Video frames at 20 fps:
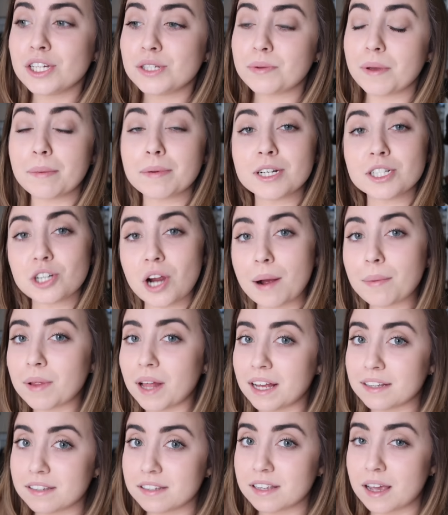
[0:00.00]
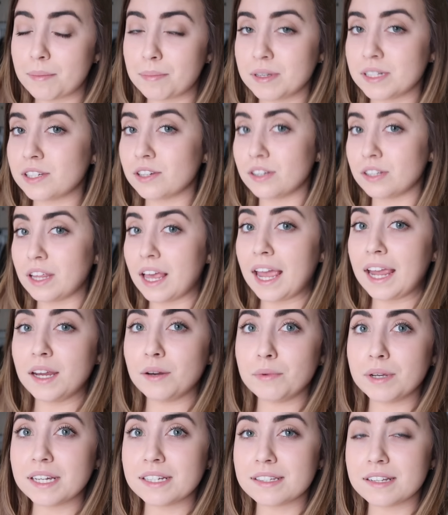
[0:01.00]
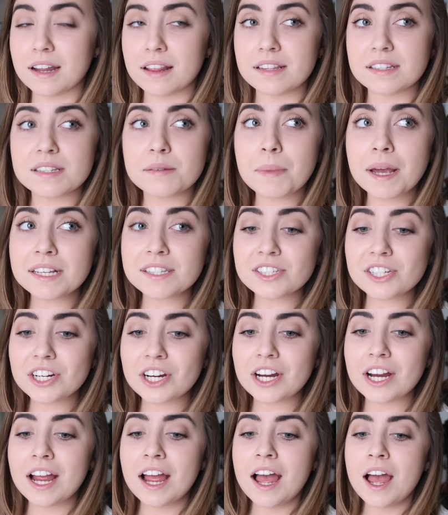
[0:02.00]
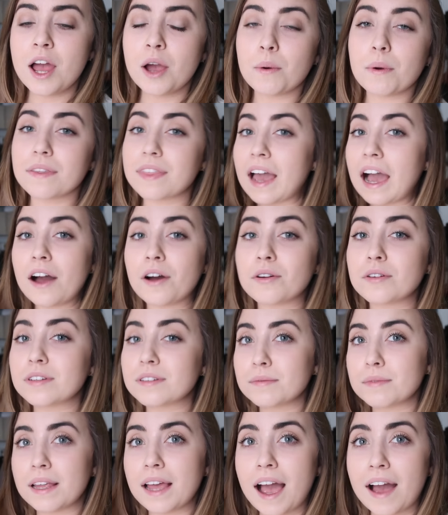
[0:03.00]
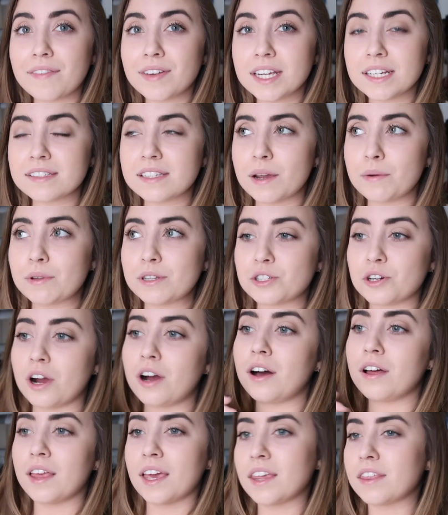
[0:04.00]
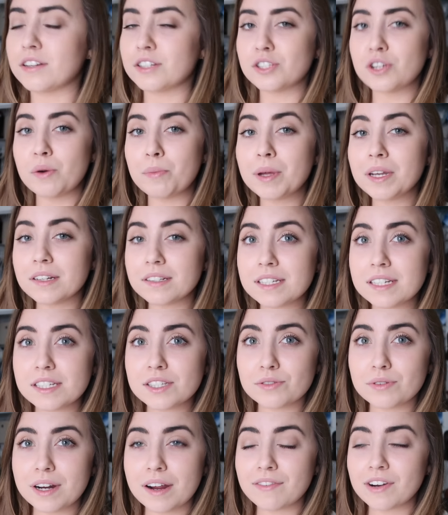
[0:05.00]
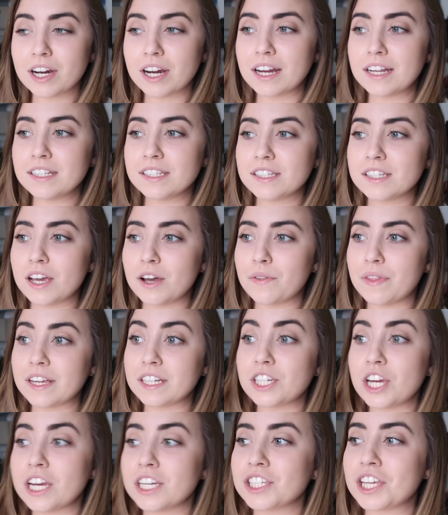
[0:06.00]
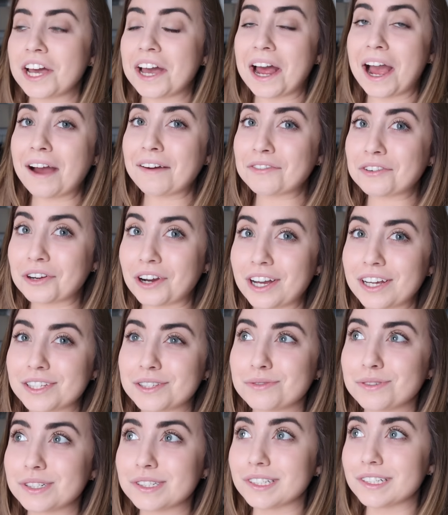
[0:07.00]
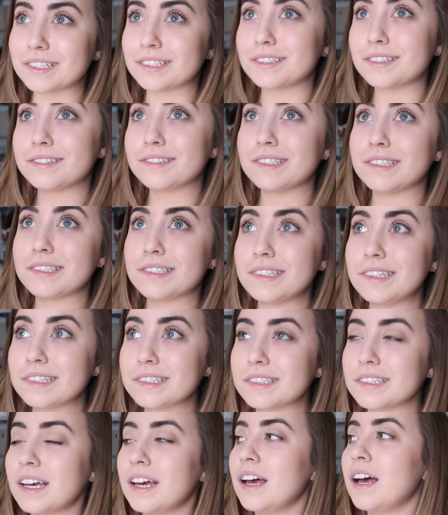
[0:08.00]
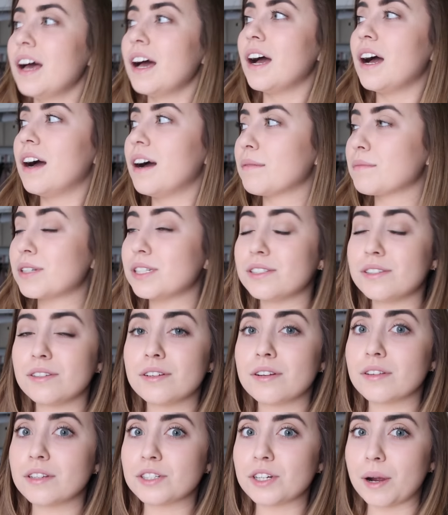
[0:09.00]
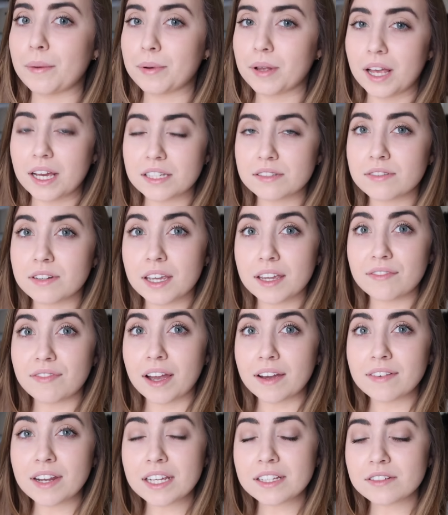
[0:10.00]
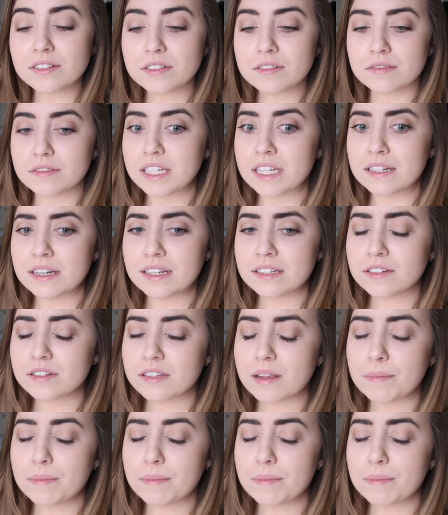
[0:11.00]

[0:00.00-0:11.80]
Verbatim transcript: to be able to drop classes up until eight weeks into the semester without having it say withdraw, like there's no penalties or whatever. And so they changed that after us, which like low sucks, um, cause you can only drop a class for like five days or 10 days or